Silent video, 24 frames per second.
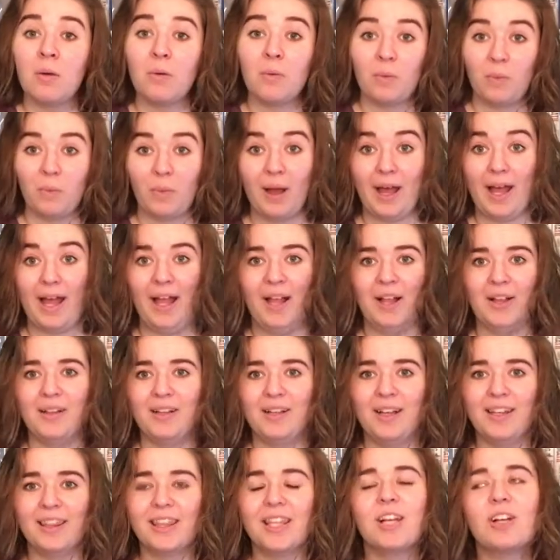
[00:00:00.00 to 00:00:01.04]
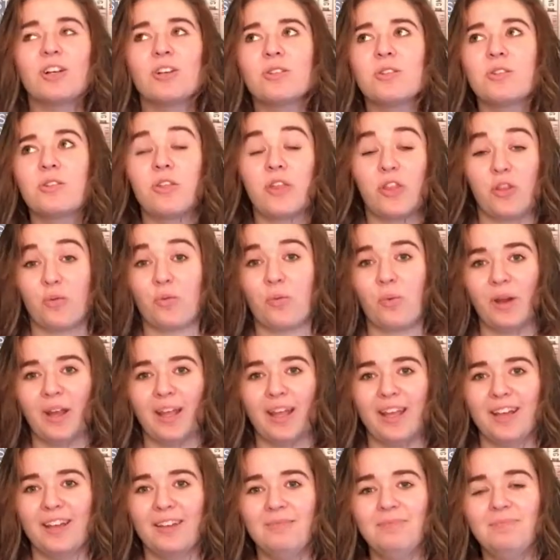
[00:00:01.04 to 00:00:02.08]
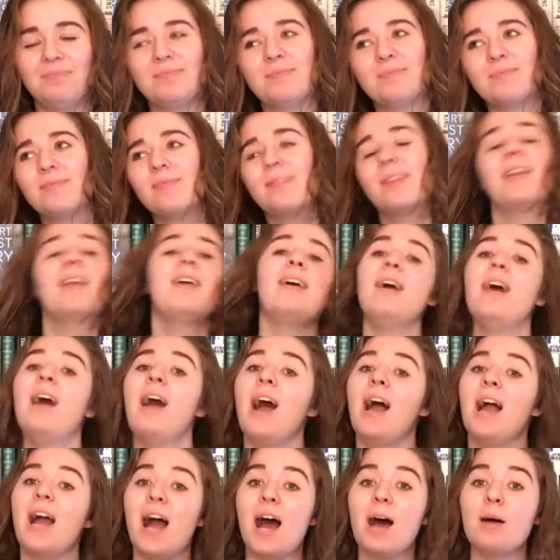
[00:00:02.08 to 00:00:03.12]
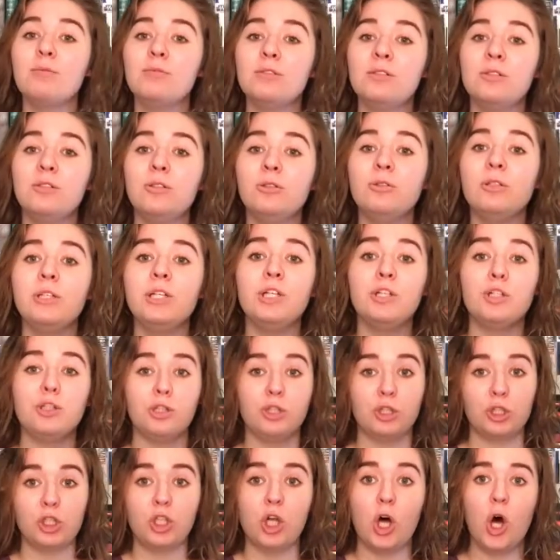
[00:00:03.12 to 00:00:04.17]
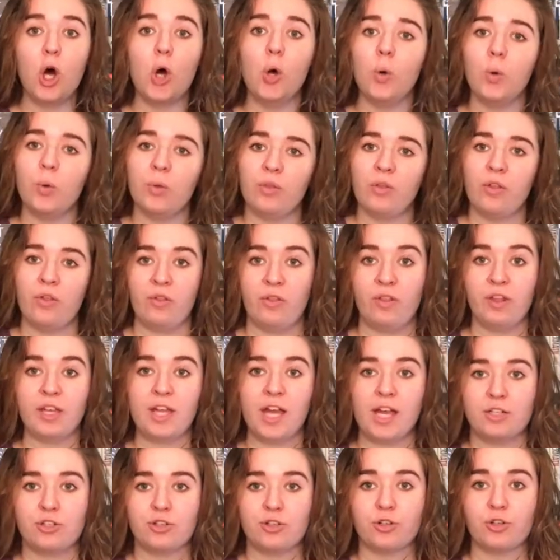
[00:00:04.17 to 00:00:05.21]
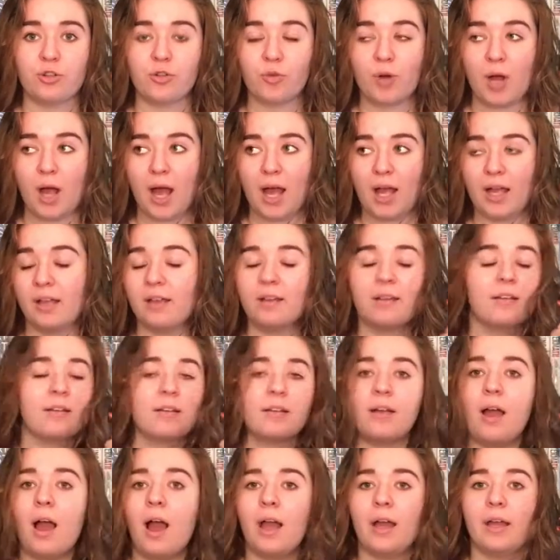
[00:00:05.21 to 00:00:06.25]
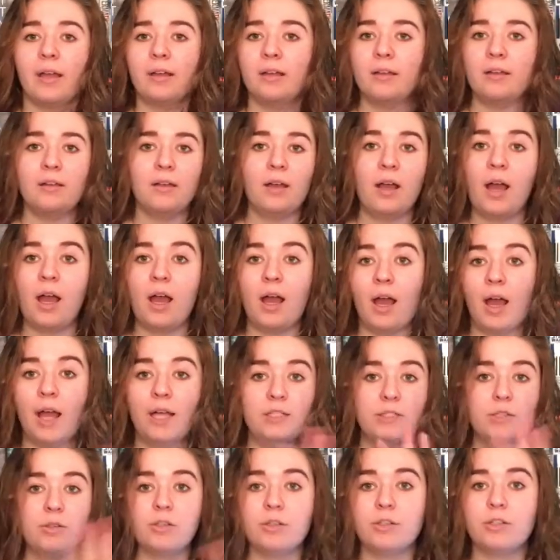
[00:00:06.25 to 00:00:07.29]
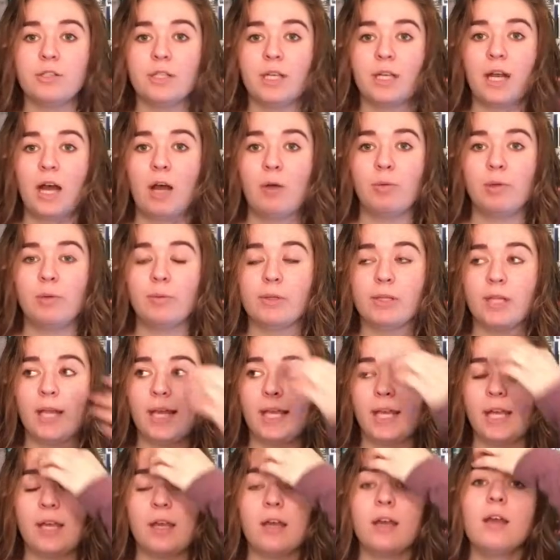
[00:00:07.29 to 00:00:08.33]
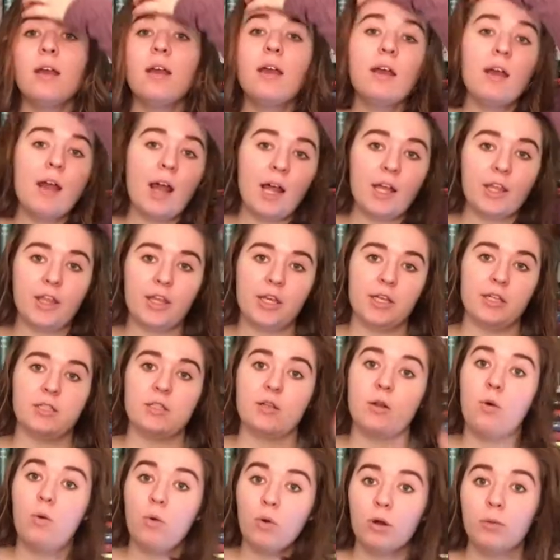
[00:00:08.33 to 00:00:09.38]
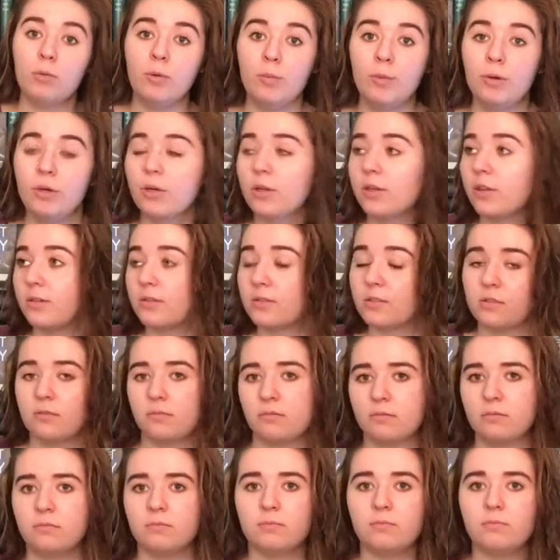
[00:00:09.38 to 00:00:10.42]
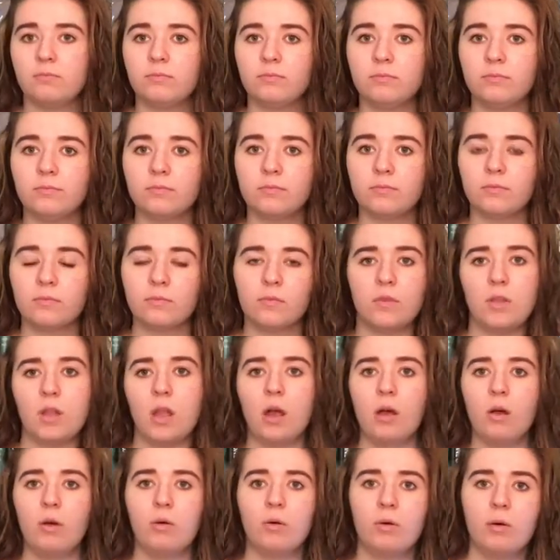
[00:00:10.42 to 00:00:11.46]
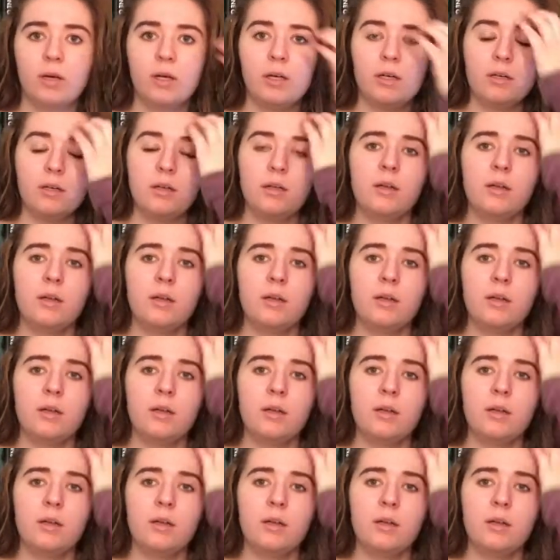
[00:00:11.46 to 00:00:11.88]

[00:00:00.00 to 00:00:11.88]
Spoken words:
Well, there's 3. I absolutely loathe The Catcher in the Rye. I don't understand how people like it. I think it's a horrible book. There's no